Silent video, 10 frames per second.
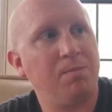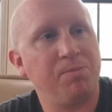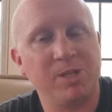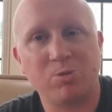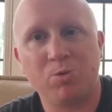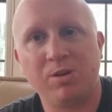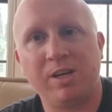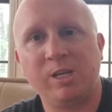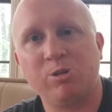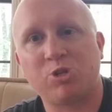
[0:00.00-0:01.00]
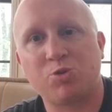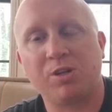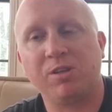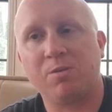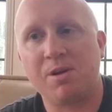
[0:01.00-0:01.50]
This one I use
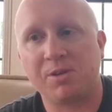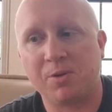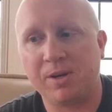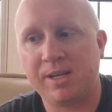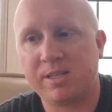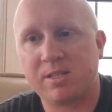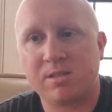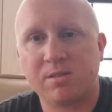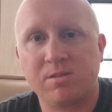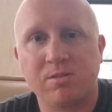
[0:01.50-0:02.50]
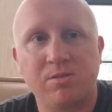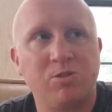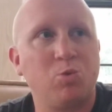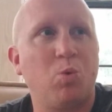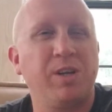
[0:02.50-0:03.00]
strictly around the greens,
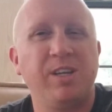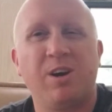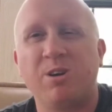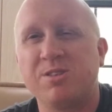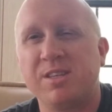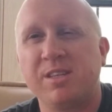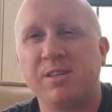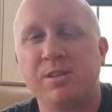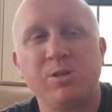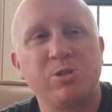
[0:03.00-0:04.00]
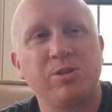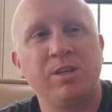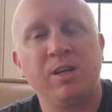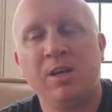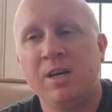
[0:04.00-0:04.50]
20 yards in usually.